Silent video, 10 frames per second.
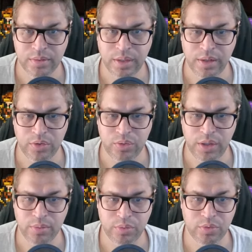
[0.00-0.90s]
That also
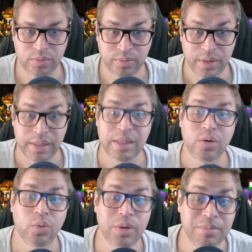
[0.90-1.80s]
helps.
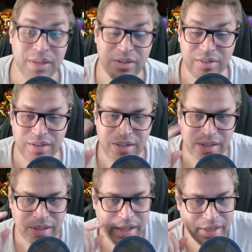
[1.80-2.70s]
We miss the
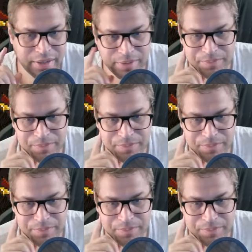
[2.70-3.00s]
attack.